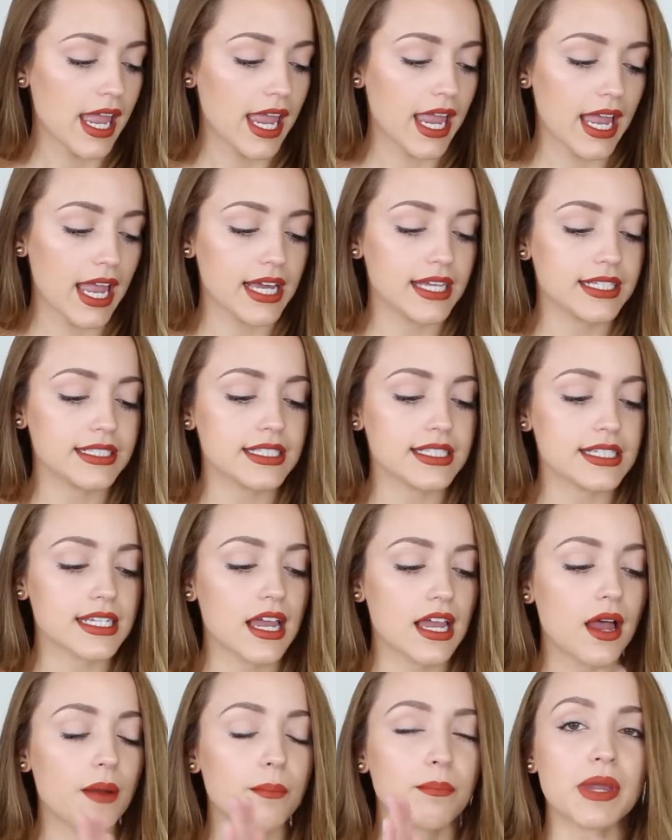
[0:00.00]
And
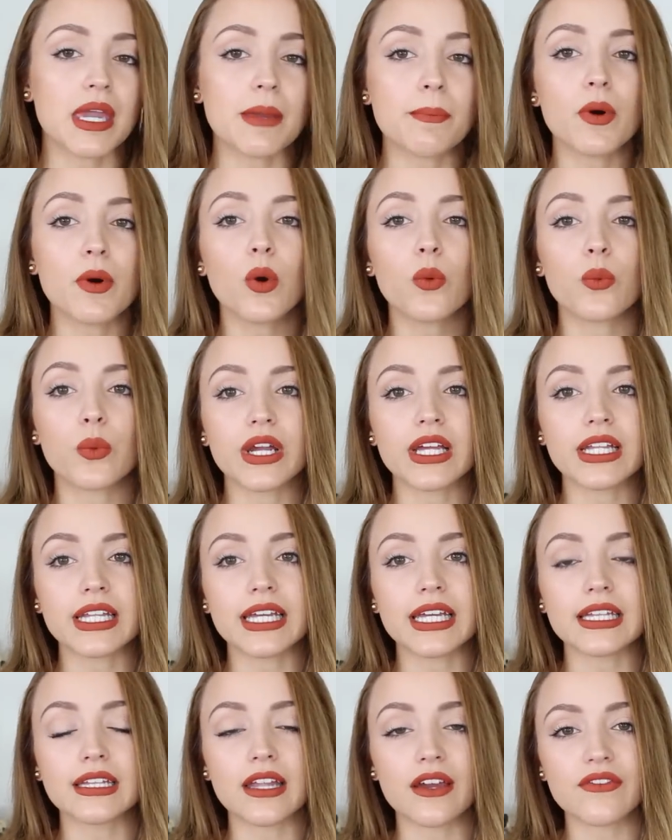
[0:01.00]
people
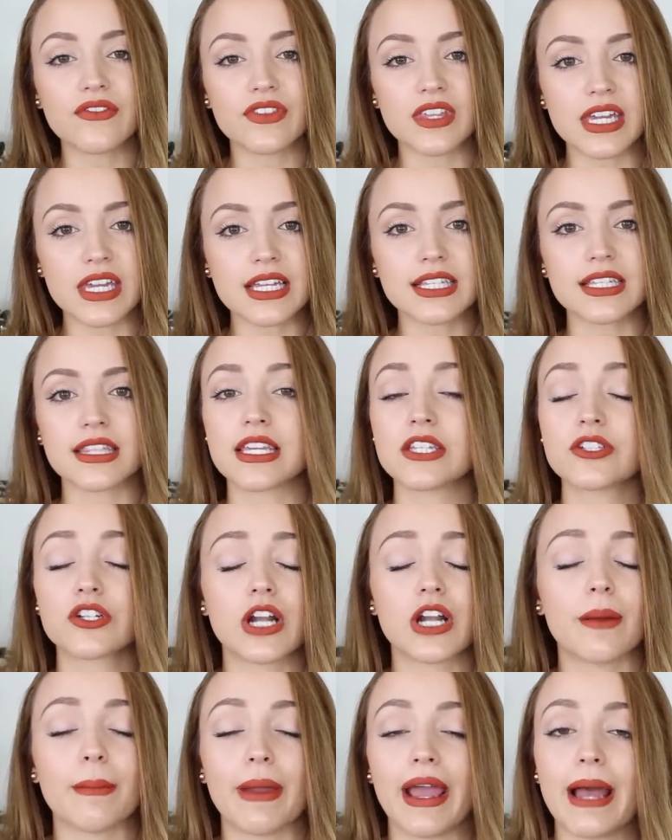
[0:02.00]
really love these. These
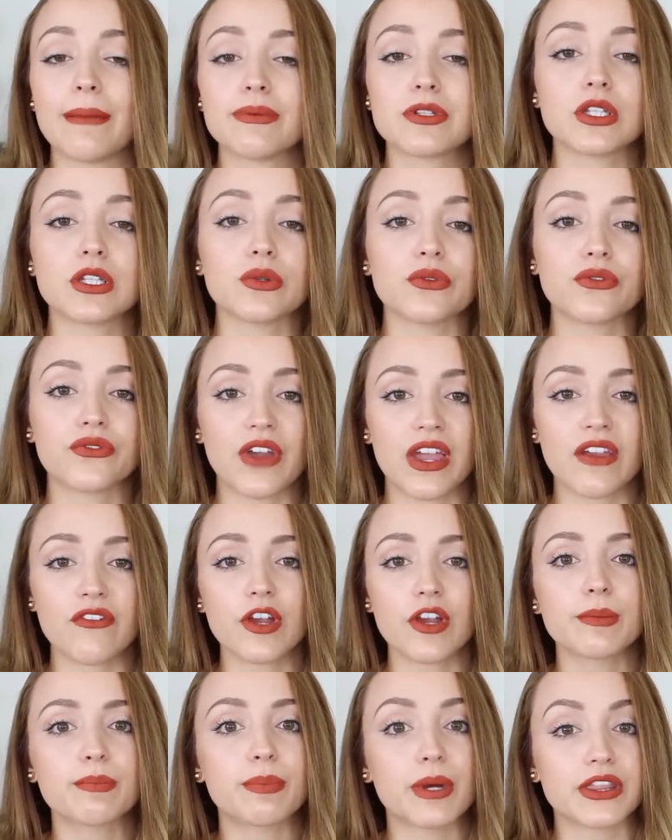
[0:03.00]
are not my absolute
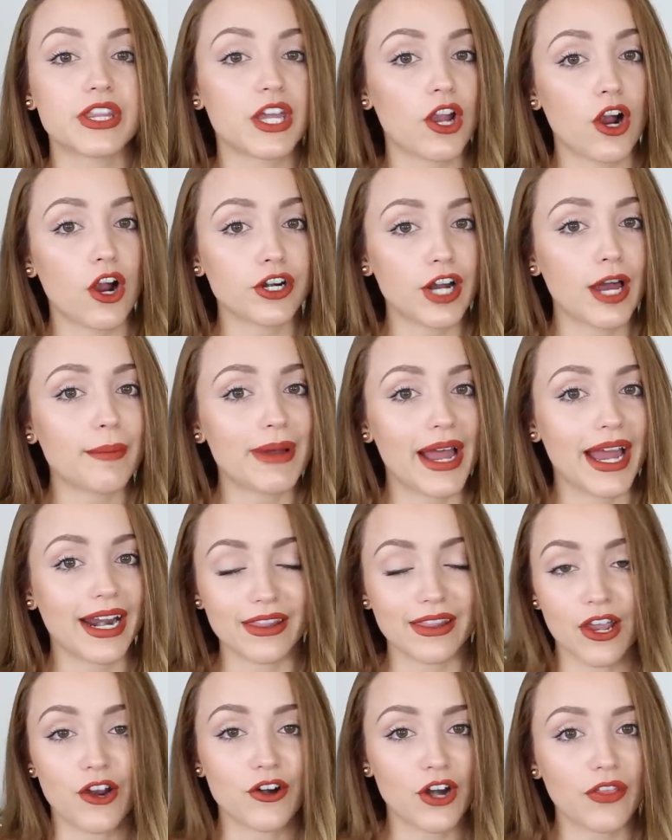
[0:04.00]
favorite, but they are not
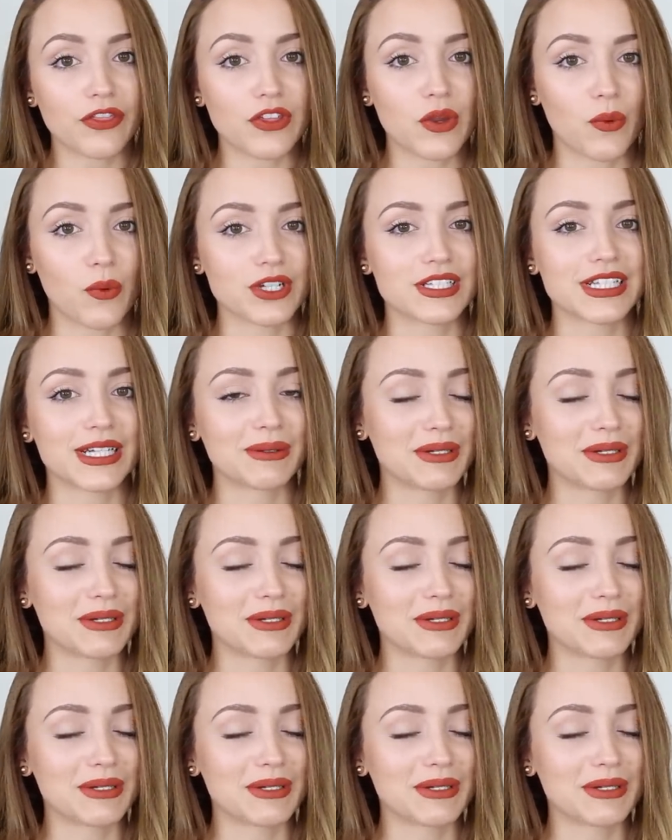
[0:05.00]
bad. They are not the worst